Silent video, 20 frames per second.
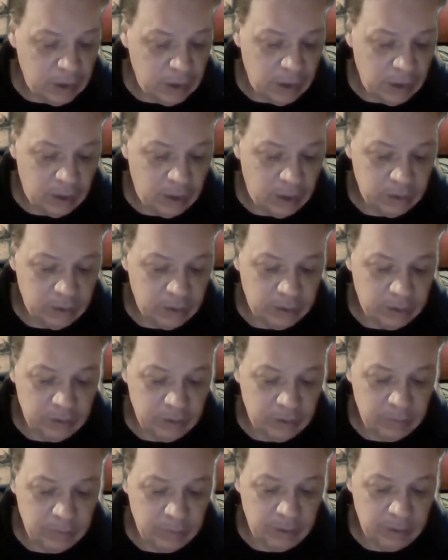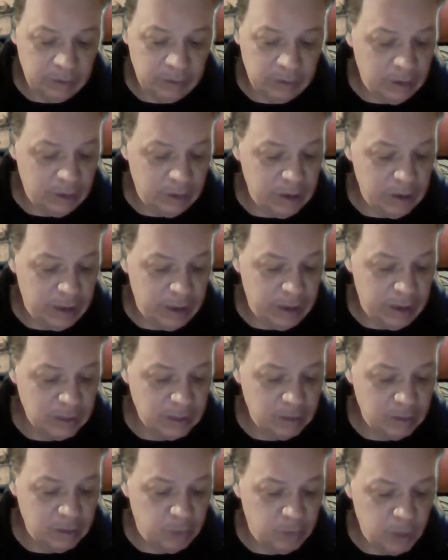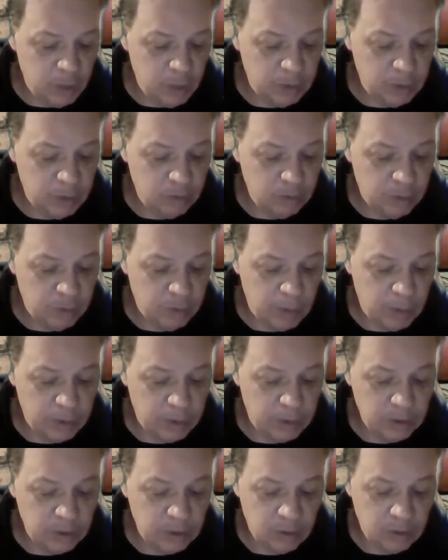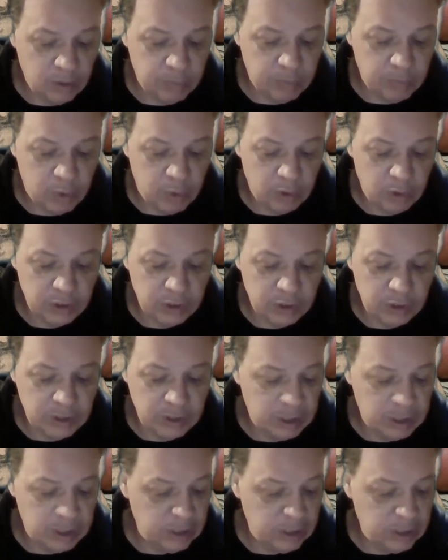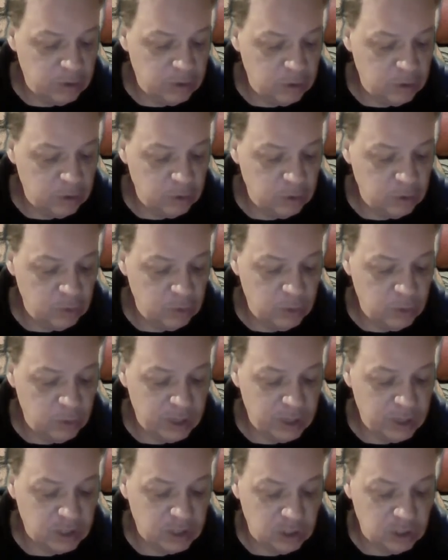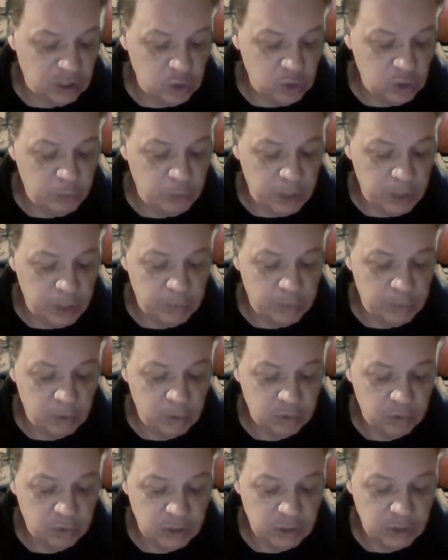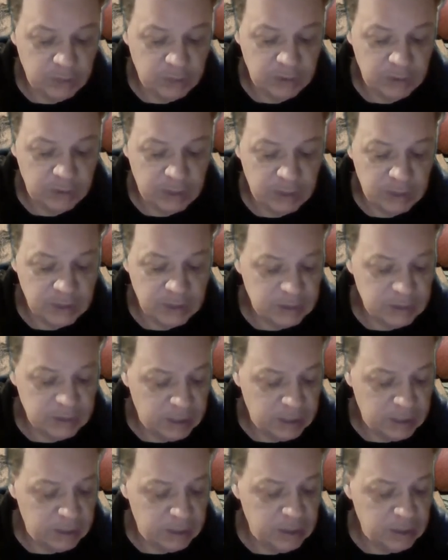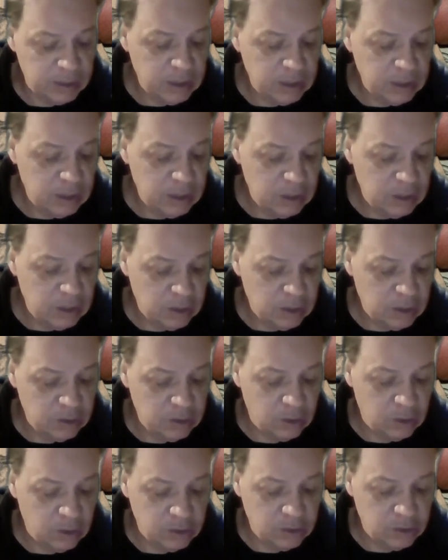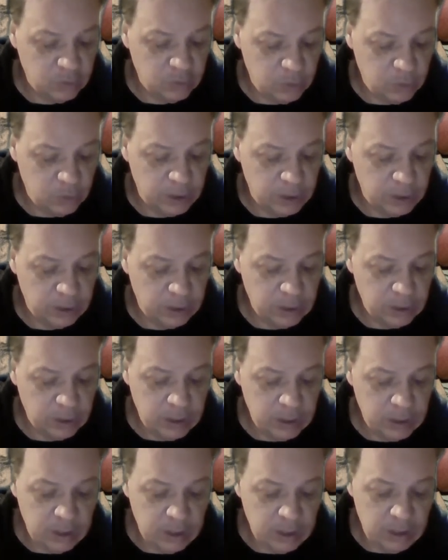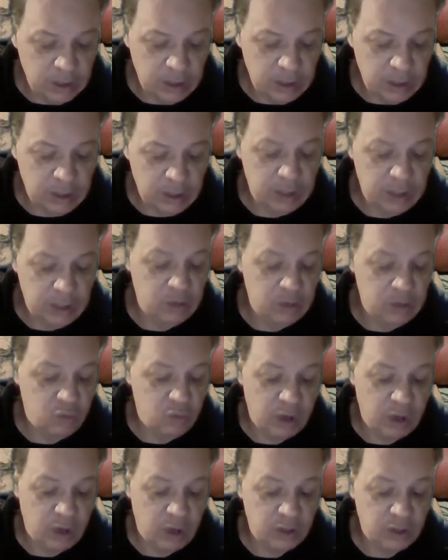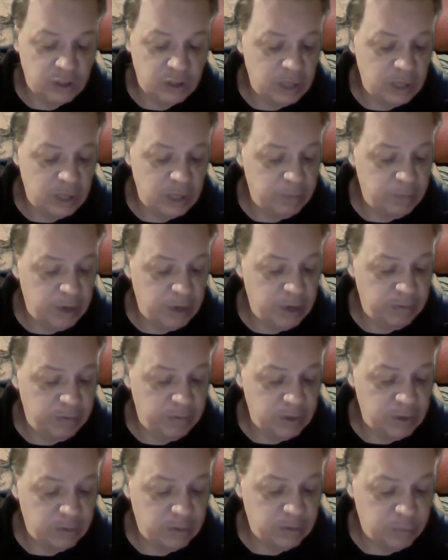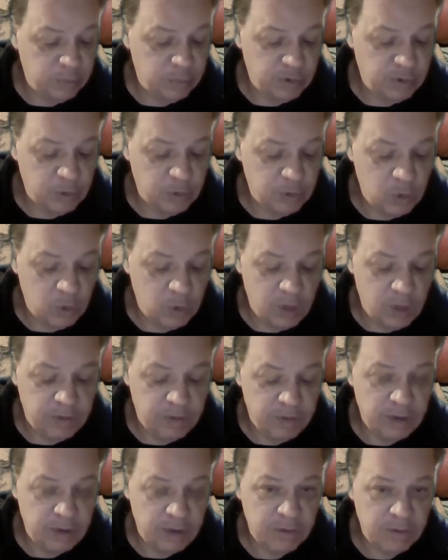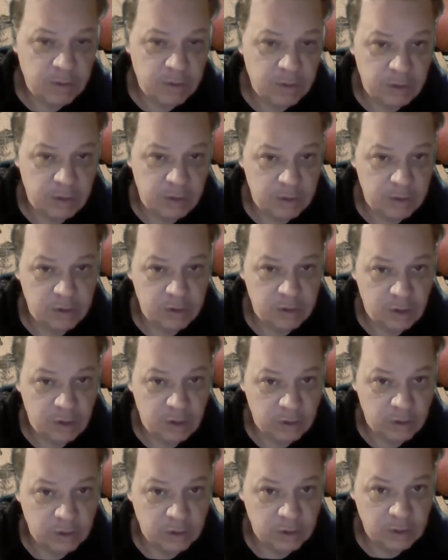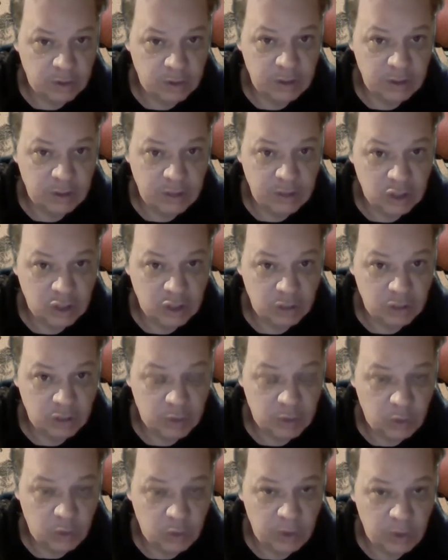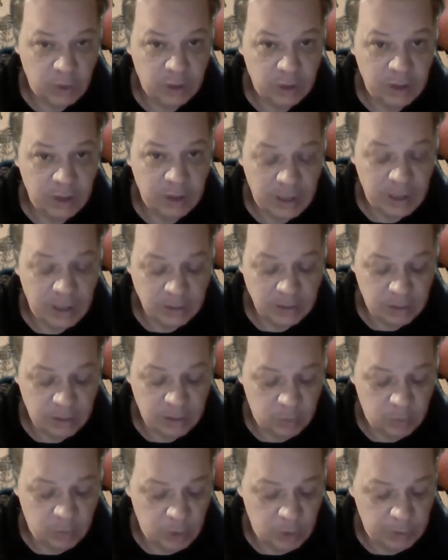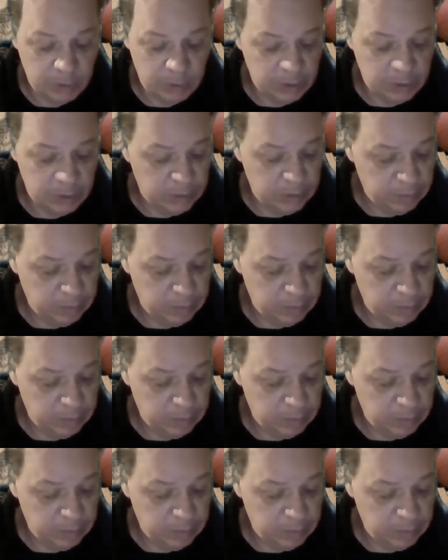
On the enhanced unemployment, Republicans are reportedly seeking to exclude people receiving less than $100 a week in regular state benefits from qualifying for $300 additional per week enhanced unemployment.